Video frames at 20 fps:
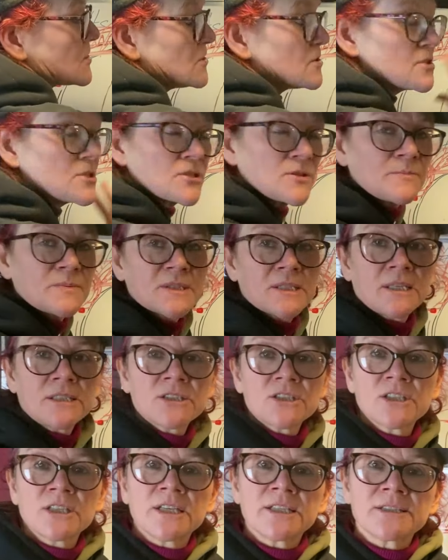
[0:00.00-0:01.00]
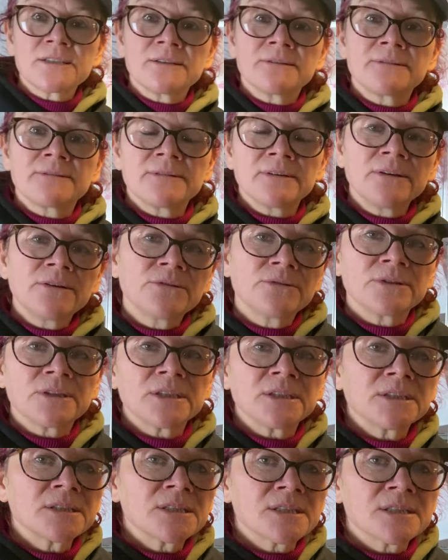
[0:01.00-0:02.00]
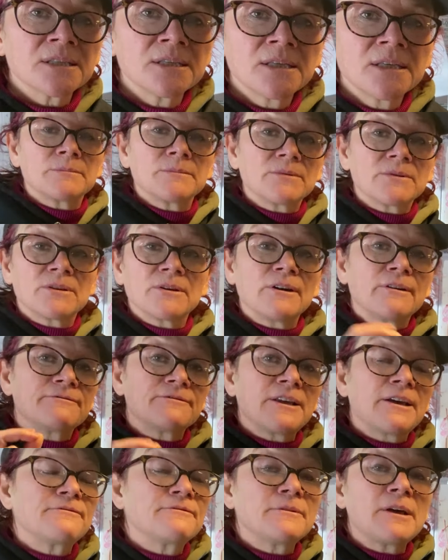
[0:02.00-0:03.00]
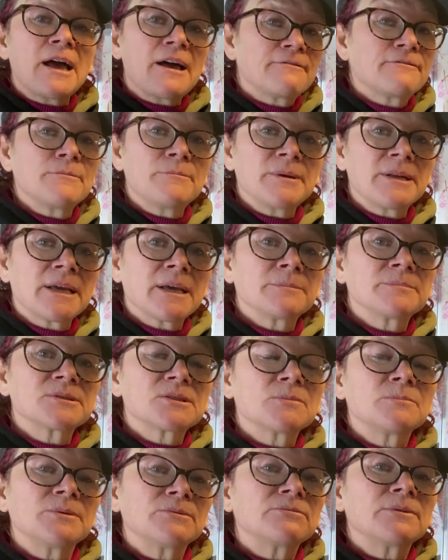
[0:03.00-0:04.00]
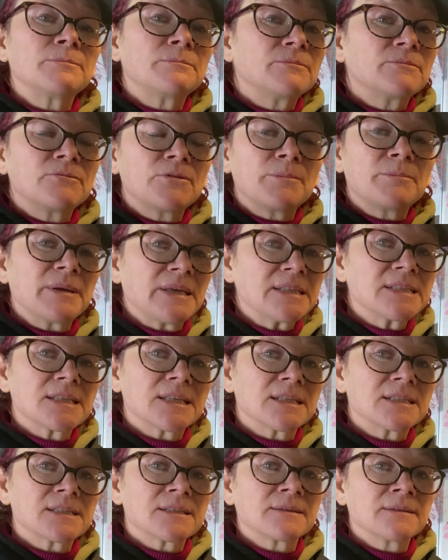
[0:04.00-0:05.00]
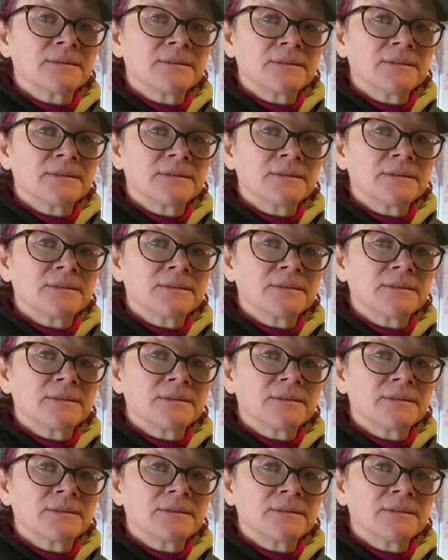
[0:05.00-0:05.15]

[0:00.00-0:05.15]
unsubstantiated theories that have never ever been able to be re- repeated.